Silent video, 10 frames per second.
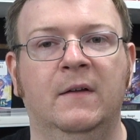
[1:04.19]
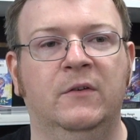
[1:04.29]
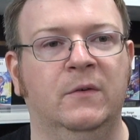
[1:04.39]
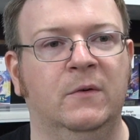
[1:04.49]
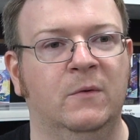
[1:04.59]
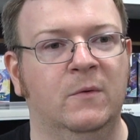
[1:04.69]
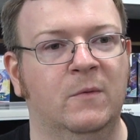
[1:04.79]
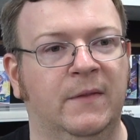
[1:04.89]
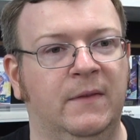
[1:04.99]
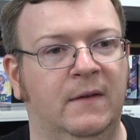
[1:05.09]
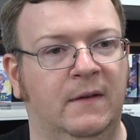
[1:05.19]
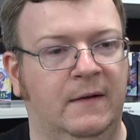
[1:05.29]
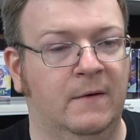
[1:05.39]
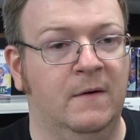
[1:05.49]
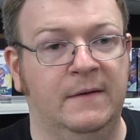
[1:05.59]
to what they
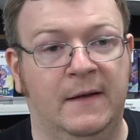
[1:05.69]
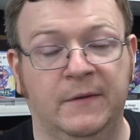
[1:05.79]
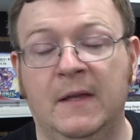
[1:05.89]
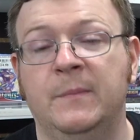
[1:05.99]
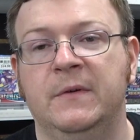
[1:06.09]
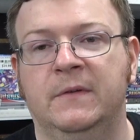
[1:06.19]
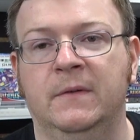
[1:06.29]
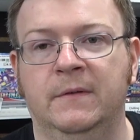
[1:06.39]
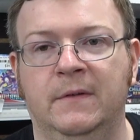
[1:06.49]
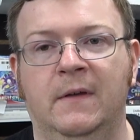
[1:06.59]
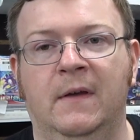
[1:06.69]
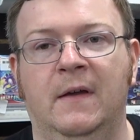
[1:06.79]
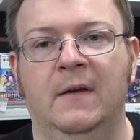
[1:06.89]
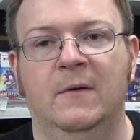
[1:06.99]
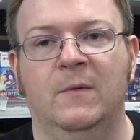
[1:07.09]
call now set boosters,
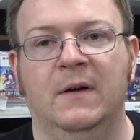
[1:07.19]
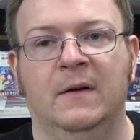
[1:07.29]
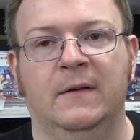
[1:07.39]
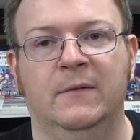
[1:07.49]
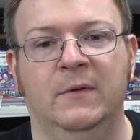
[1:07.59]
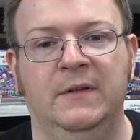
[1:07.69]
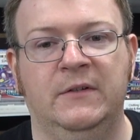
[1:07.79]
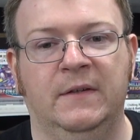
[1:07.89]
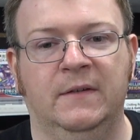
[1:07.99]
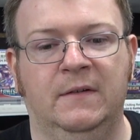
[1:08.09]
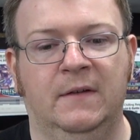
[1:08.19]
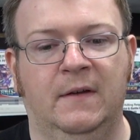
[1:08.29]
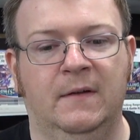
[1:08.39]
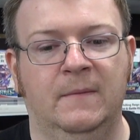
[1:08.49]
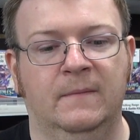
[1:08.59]
where it's really just
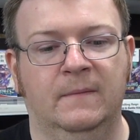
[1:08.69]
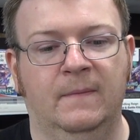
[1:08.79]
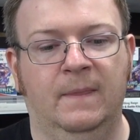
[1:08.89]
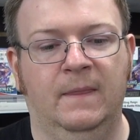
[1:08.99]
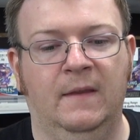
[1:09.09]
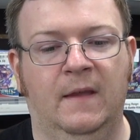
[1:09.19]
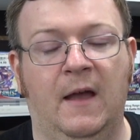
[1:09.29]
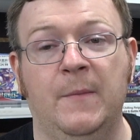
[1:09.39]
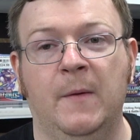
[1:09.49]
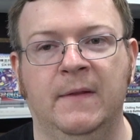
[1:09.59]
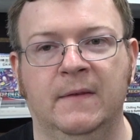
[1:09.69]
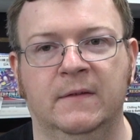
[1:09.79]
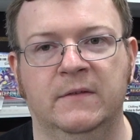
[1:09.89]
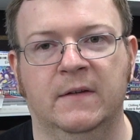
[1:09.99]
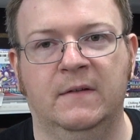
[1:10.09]
I'm opening
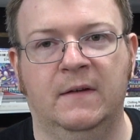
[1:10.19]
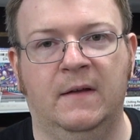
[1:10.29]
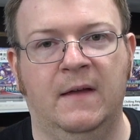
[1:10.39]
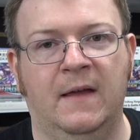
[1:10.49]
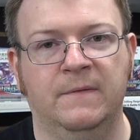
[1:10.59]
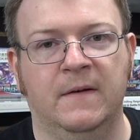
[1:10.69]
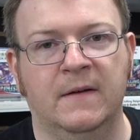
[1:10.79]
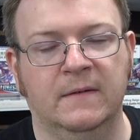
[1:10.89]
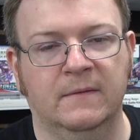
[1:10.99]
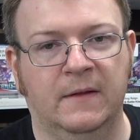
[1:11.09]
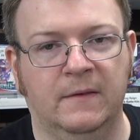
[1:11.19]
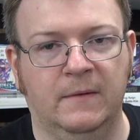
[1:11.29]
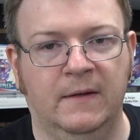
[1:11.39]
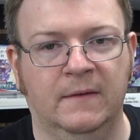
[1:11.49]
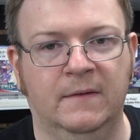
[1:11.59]
this just to have fun, get the
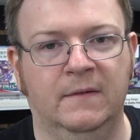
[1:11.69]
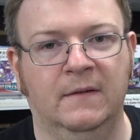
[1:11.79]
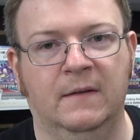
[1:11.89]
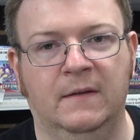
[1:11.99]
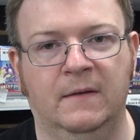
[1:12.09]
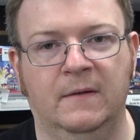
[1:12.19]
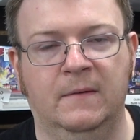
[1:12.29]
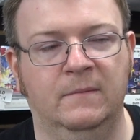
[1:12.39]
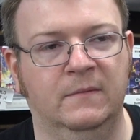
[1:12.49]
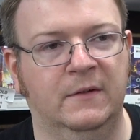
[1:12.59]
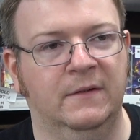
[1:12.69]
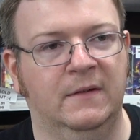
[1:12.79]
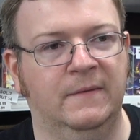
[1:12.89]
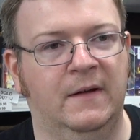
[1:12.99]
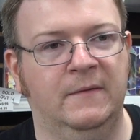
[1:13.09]
hits, get the good
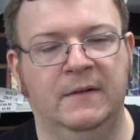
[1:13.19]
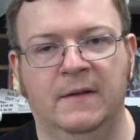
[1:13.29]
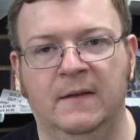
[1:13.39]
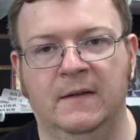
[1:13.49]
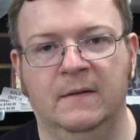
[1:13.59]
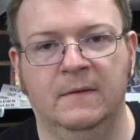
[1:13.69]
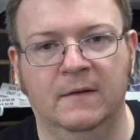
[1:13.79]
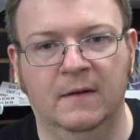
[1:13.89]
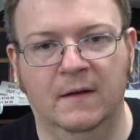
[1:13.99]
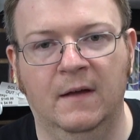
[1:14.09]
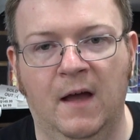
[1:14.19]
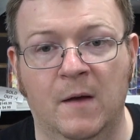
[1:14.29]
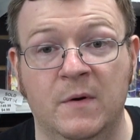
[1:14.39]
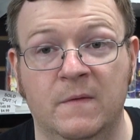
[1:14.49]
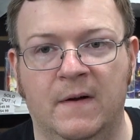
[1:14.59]
stuff out of it, and then
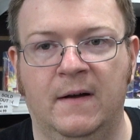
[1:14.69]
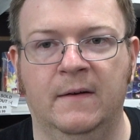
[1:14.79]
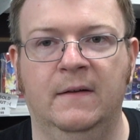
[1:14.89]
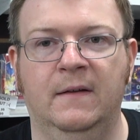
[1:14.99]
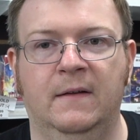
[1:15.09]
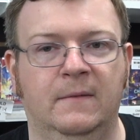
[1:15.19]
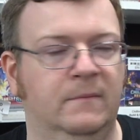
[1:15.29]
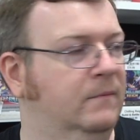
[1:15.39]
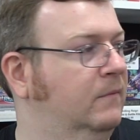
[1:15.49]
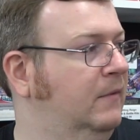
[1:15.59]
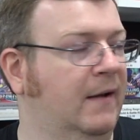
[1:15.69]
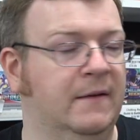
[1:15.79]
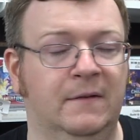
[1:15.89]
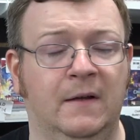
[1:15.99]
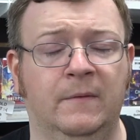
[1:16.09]
move on, that kind
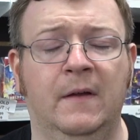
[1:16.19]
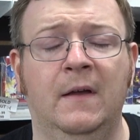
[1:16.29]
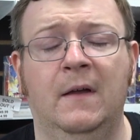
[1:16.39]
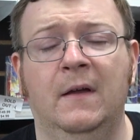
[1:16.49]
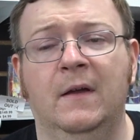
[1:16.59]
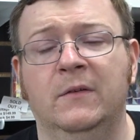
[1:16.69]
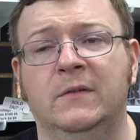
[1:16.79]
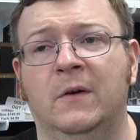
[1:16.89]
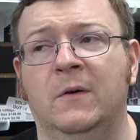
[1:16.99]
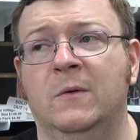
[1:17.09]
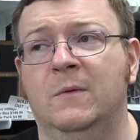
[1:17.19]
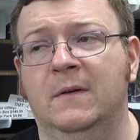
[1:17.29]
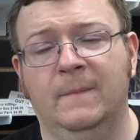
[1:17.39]
of stuff. So